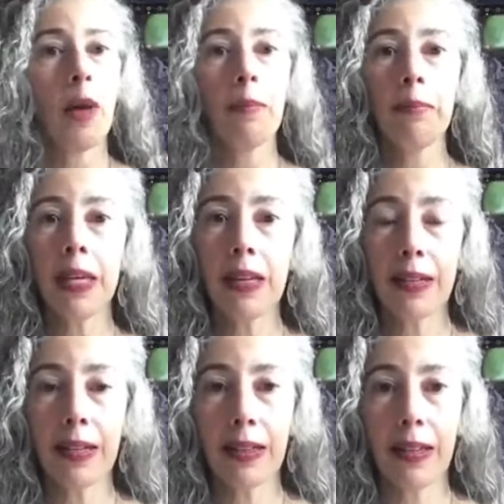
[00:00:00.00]

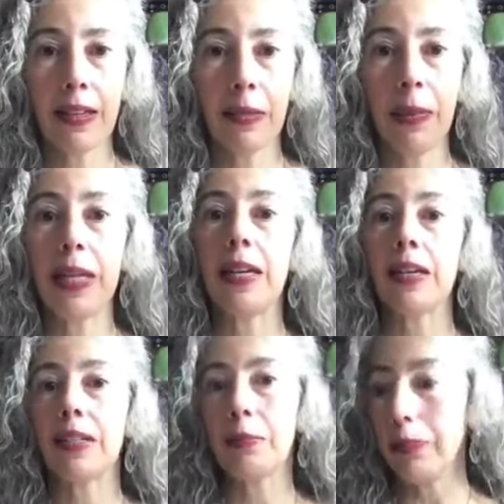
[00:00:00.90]
meeting these
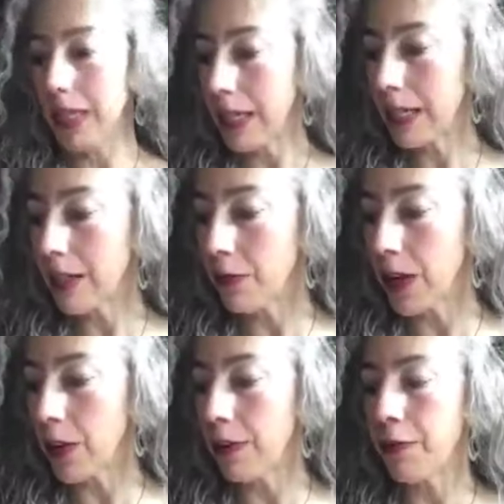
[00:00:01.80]
beings, meeting the
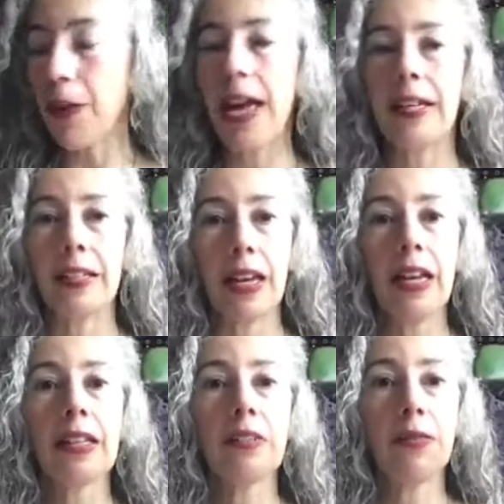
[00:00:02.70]
fairy friend,
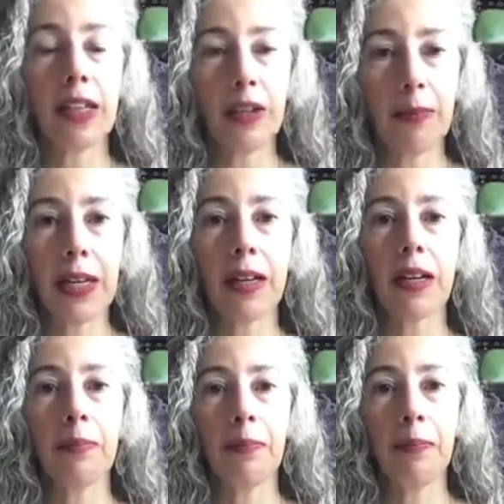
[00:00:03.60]
developing
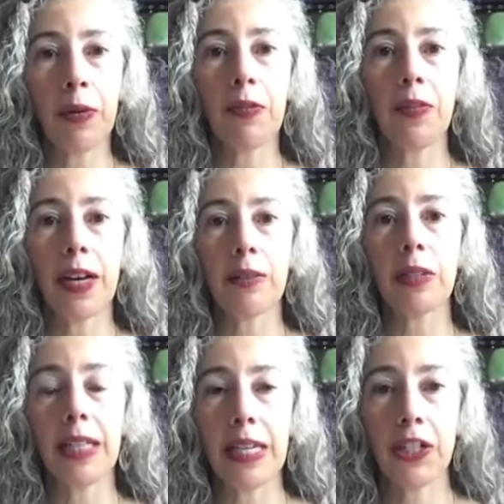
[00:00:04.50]
a bona fide
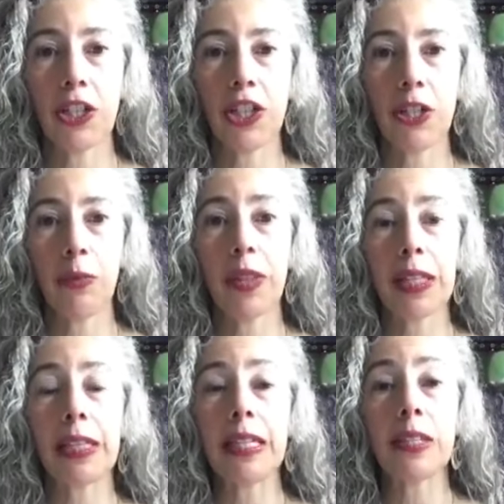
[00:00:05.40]
relationship with
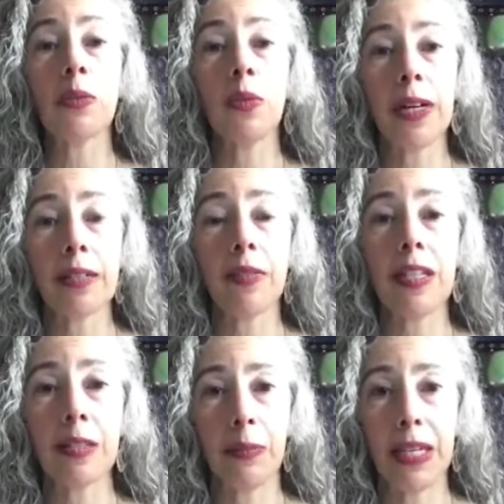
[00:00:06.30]
at least one of
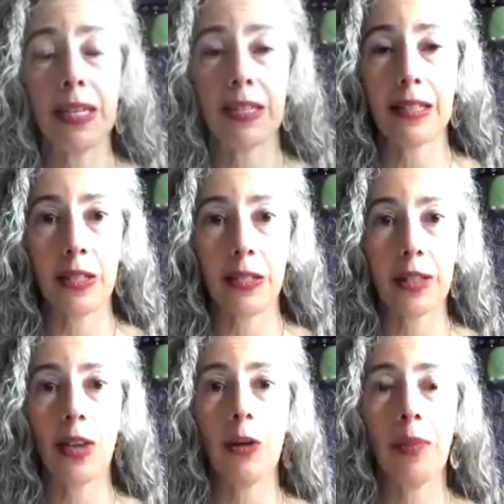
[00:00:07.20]
these beings that you
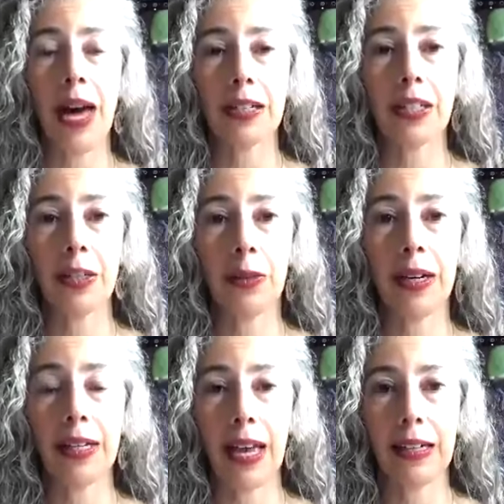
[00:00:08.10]
can go back to
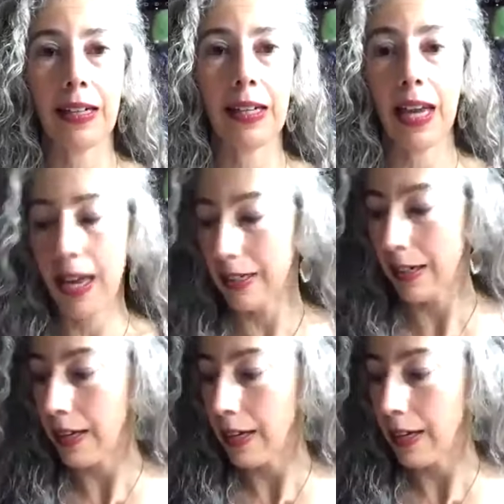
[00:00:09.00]
again and again.